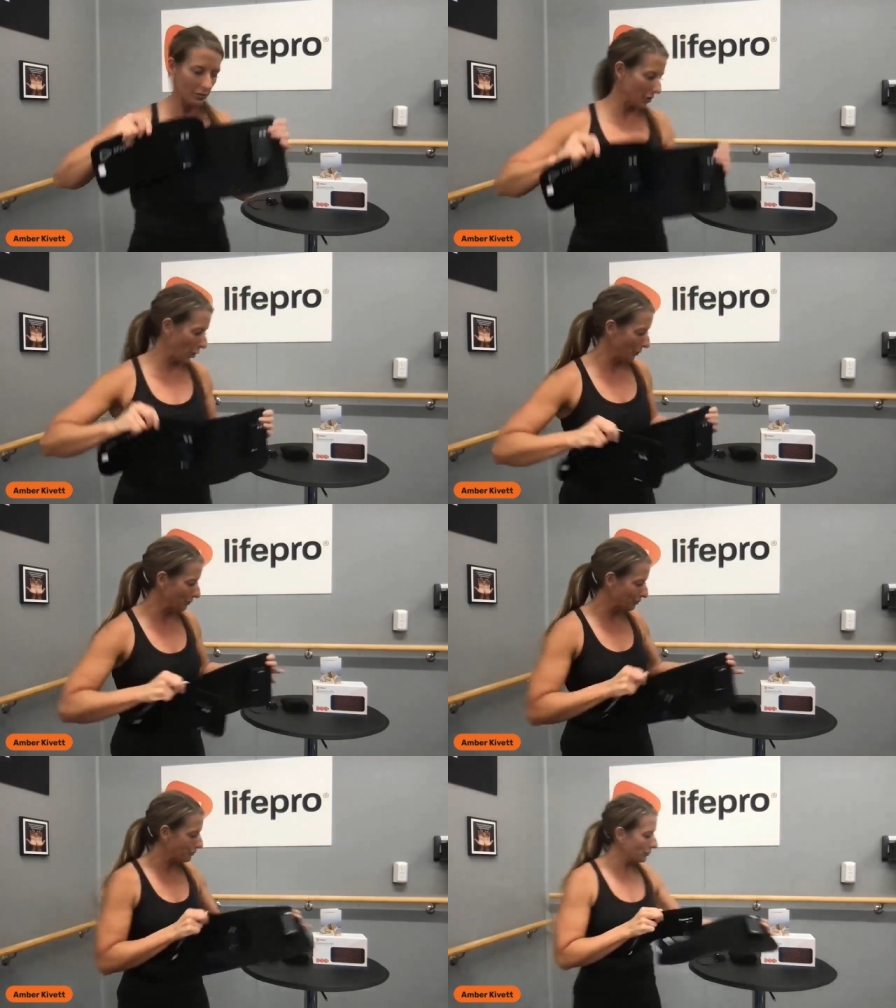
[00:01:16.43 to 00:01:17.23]
So
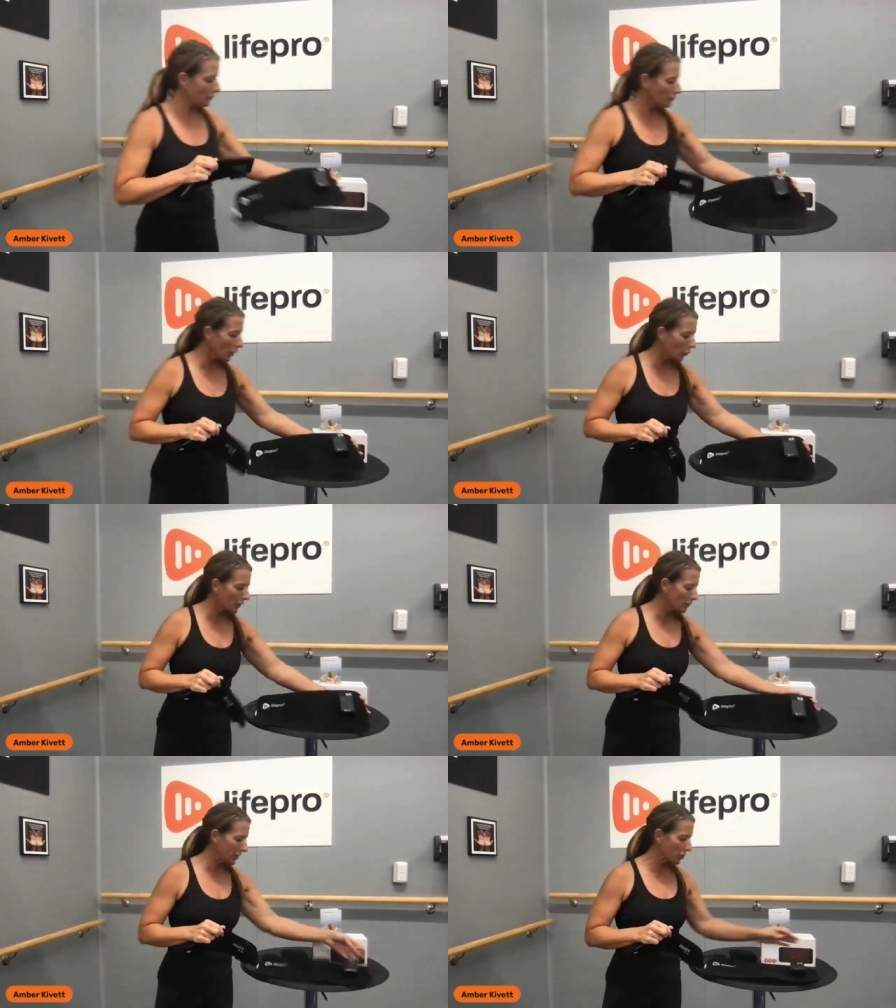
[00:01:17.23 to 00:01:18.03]

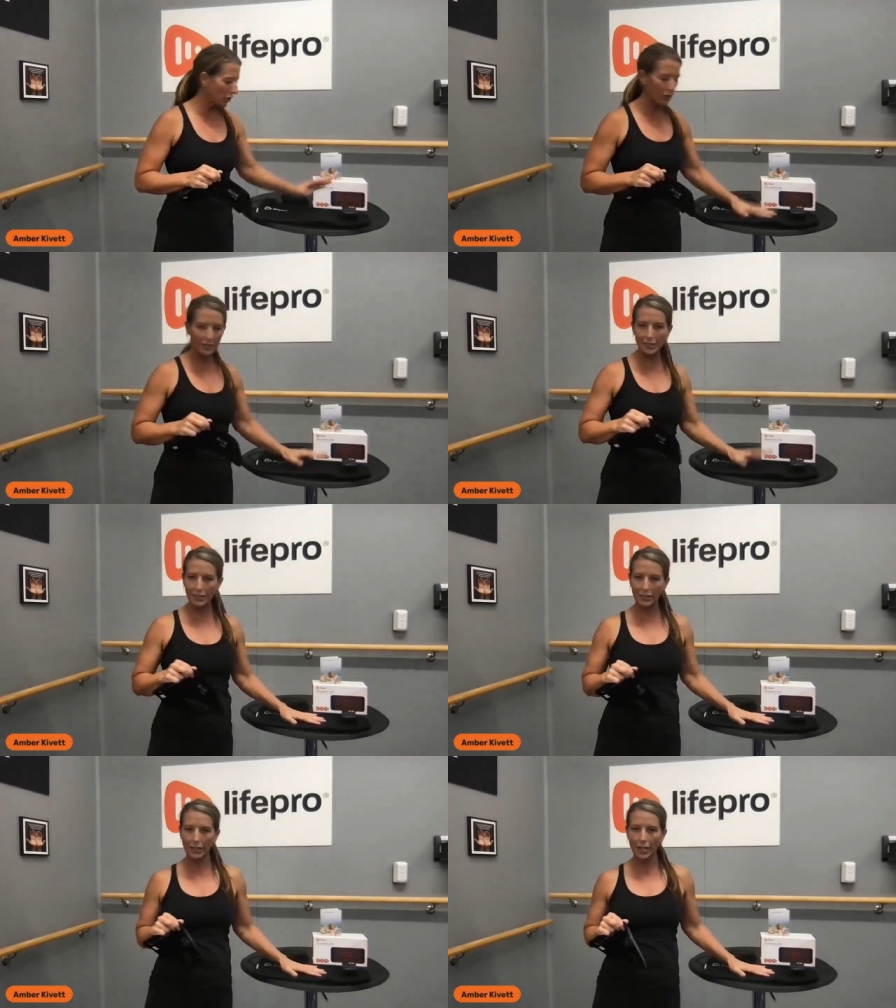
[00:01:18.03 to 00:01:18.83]
wanted to make sure you got to
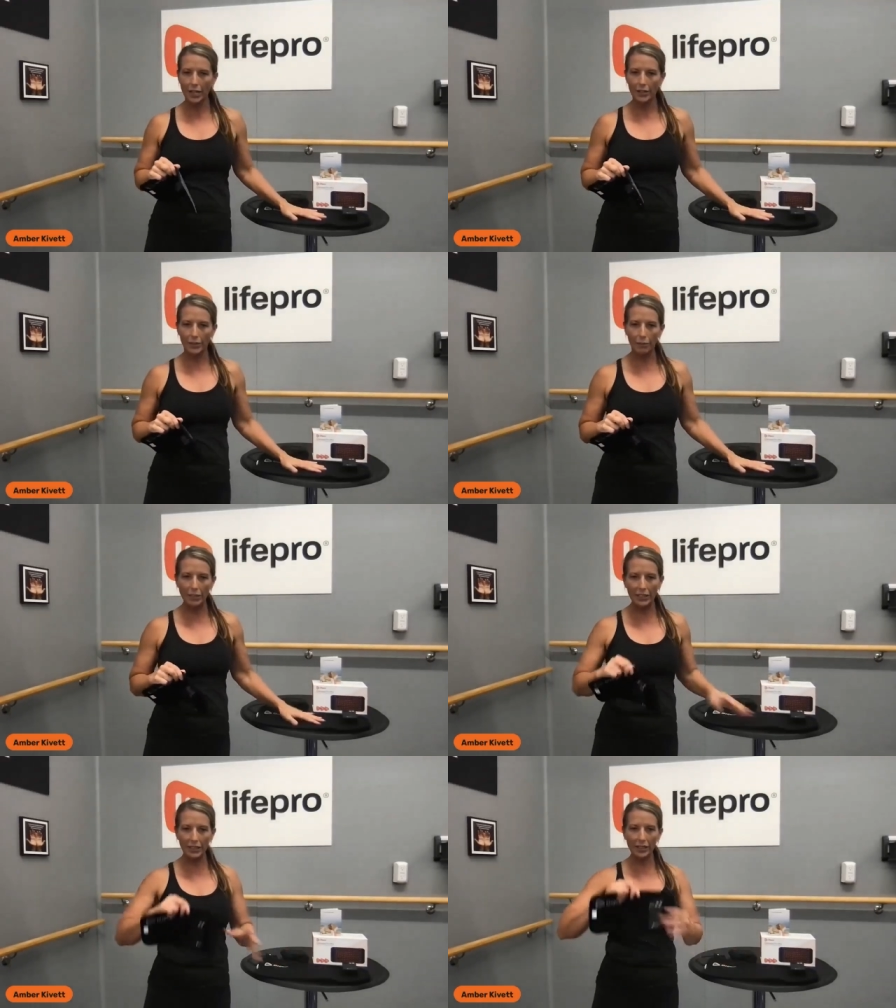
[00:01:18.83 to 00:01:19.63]
see the
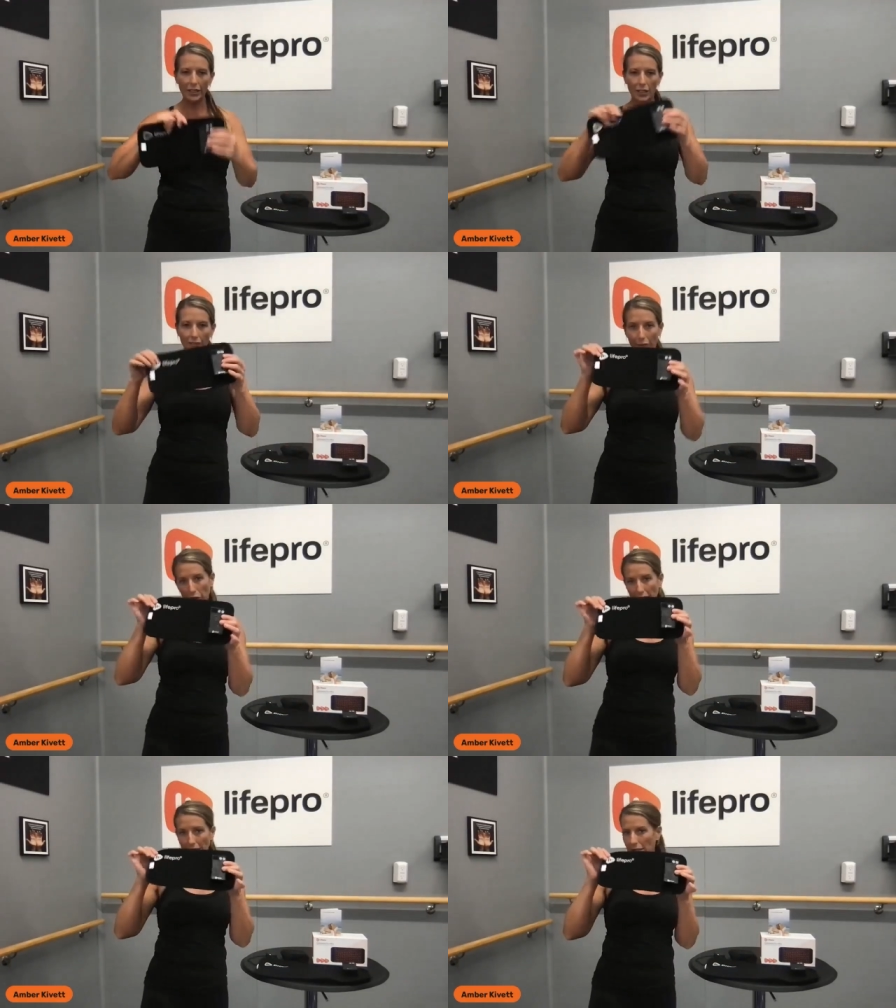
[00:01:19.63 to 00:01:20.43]
Mini
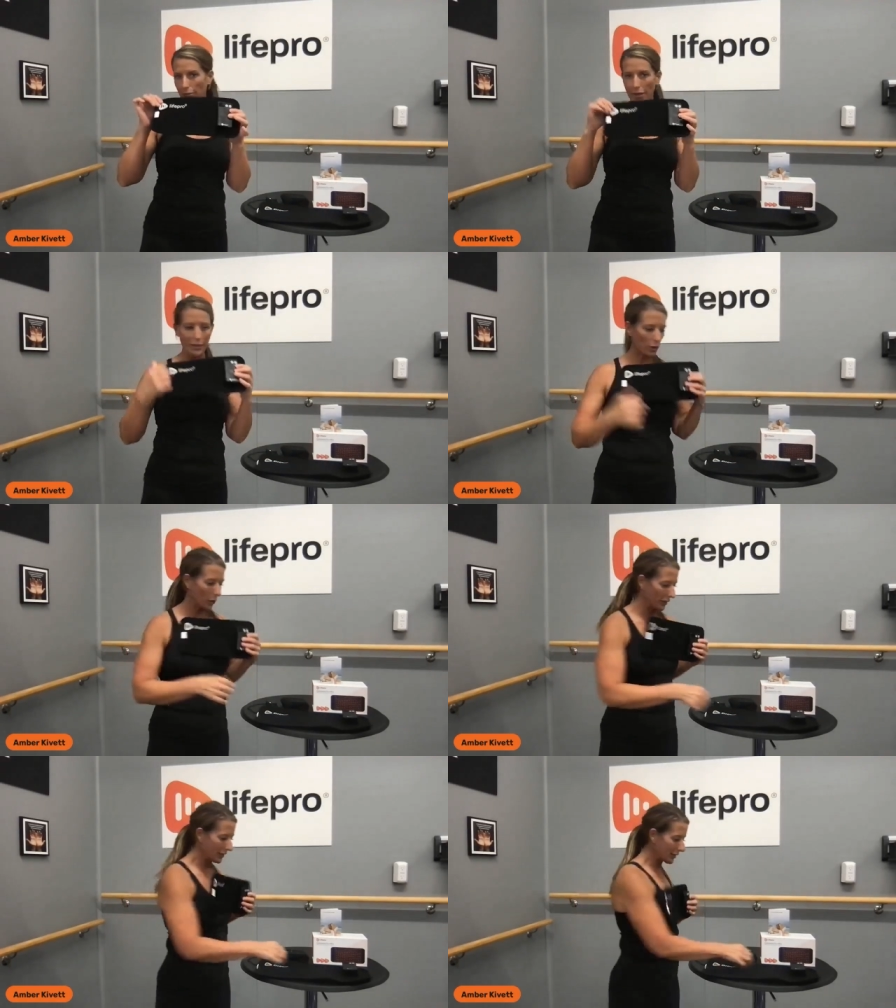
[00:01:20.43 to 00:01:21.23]
versus the
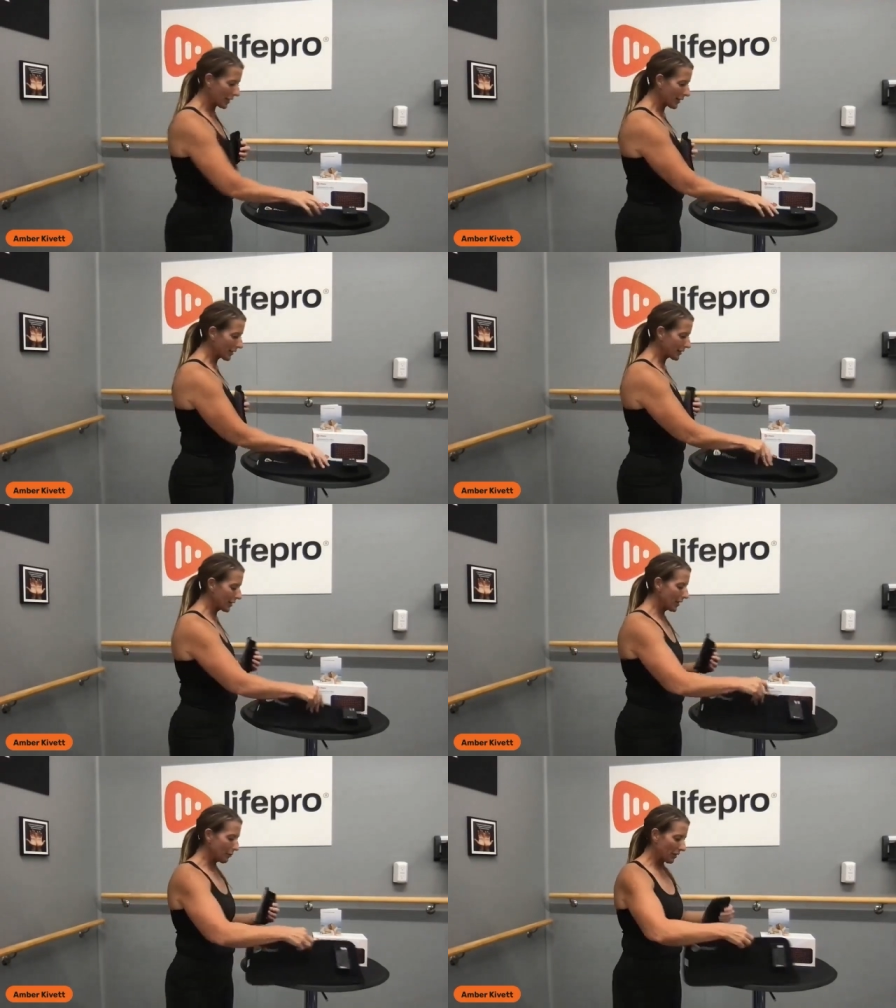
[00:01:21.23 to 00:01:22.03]
Micro in size,
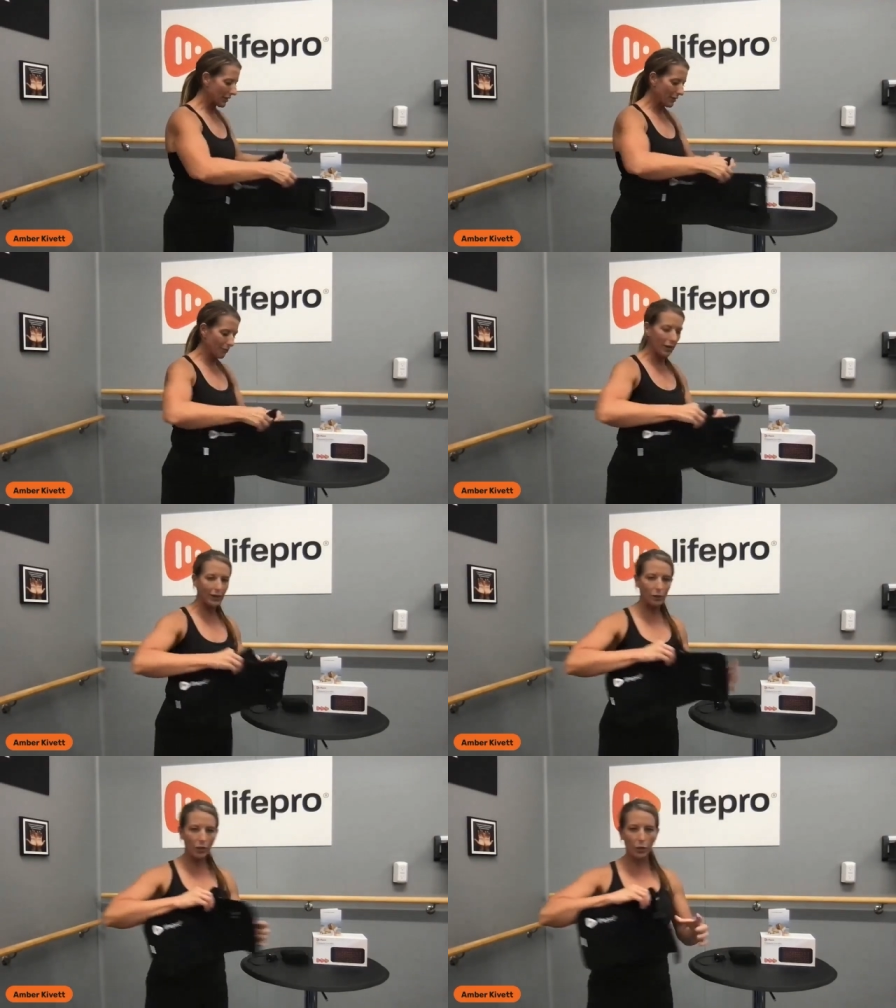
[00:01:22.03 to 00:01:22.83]
because the
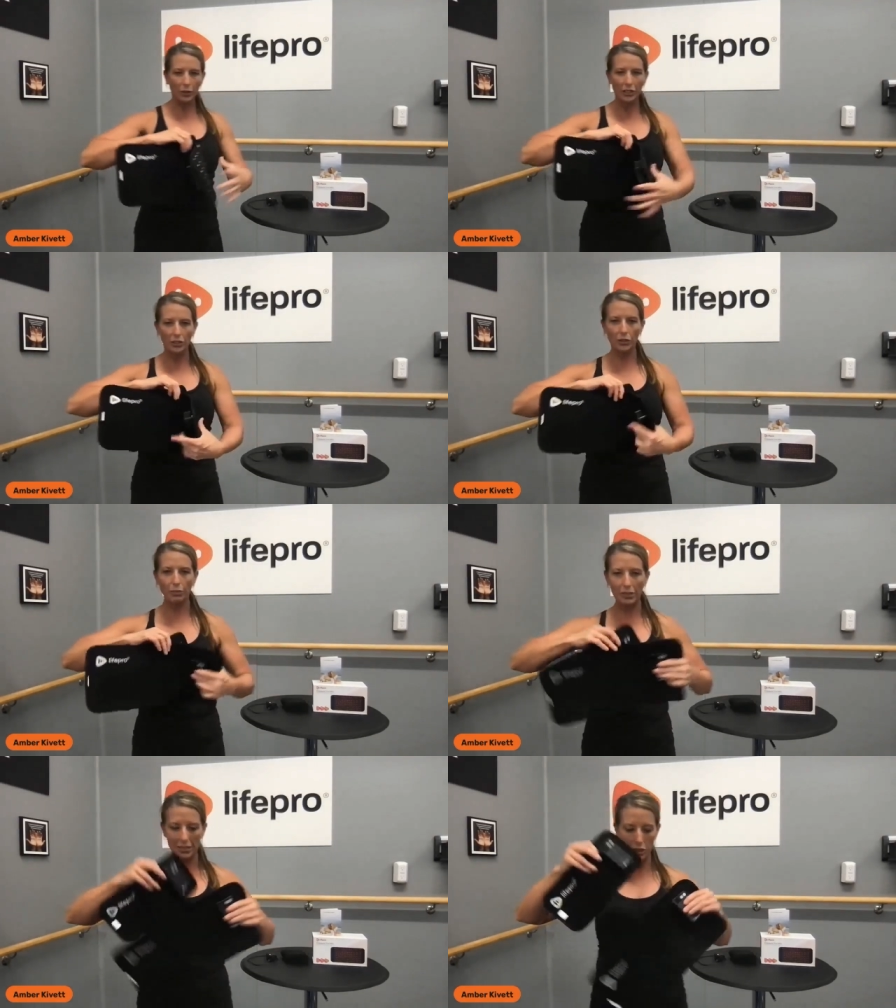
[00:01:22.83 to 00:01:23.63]
Micro you can
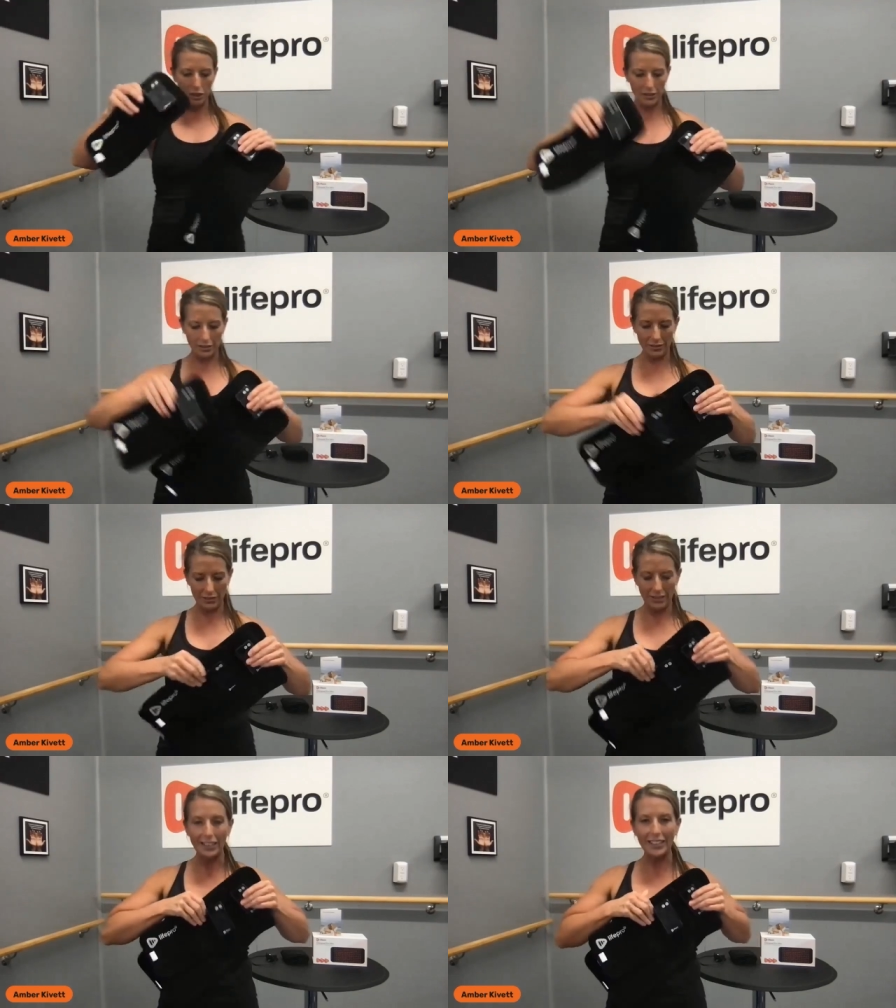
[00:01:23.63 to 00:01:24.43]
position
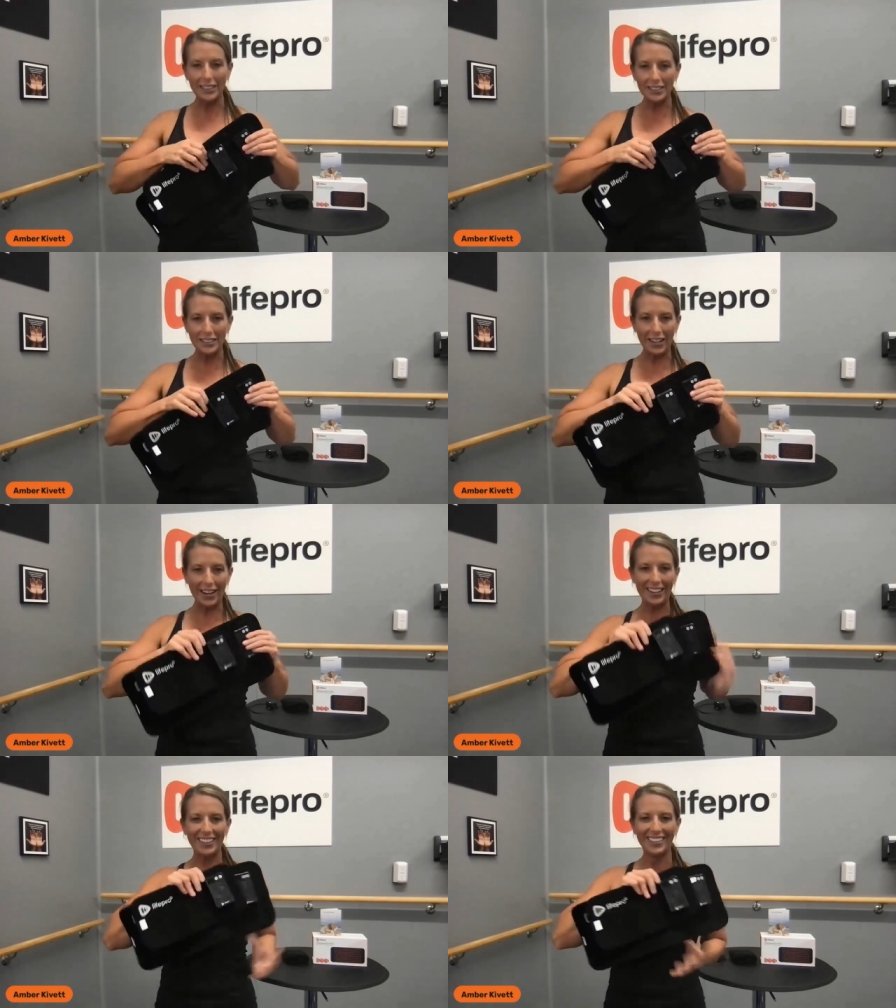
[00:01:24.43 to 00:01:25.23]

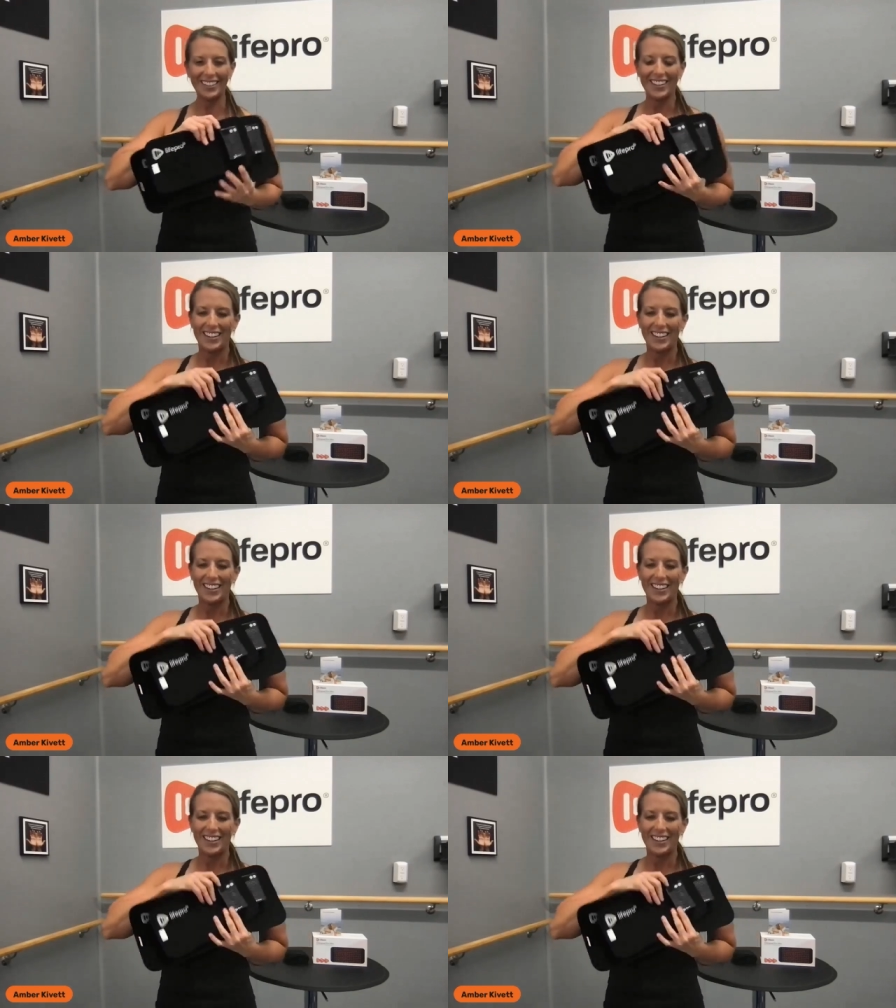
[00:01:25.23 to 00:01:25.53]
inside